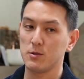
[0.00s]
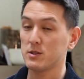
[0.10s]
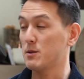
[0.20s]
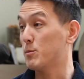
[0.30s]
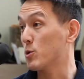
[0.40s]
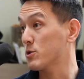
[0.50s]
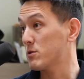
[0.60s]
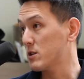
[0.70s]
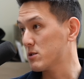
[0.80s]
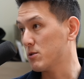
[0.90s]
who's in a more
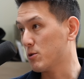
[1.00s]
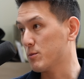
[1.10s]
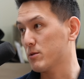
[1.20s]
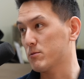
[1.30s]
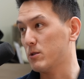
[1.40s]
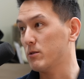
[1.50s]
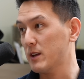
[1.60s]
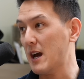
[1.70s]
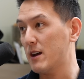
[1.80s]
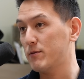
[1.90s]
traditional corporate role,
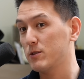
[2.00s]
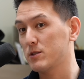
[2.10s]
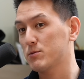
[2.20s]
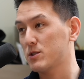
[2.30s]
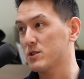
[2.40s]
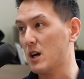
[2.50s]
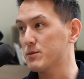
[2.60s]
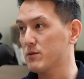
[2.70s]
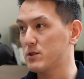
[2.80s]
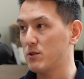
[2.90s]
yeah, if you can switch
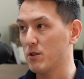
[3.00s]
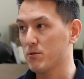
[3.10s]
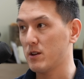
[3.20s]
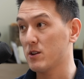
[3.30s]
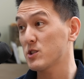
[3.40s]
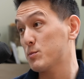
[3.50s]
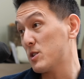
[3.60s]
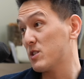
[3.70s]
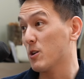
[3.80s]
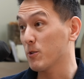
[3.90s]
jobs every two to three years,
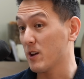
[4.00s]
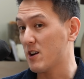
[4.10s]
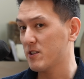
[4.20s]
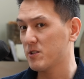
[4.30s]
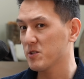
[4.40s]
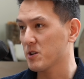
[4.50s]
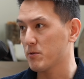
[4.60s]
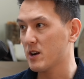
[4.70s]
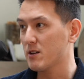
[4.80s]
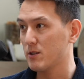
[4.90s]
especially early on yeah. in your
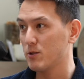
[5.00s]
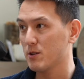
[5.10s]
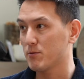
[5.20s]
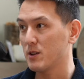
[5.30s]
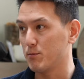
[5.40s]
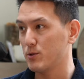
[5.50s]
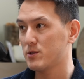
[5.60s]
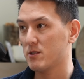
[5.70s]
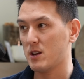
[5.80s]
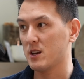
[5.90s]
career, you can really
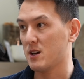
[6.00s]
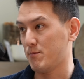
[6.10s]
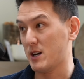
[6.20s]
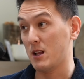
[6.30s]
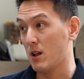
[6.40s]
boost your income by a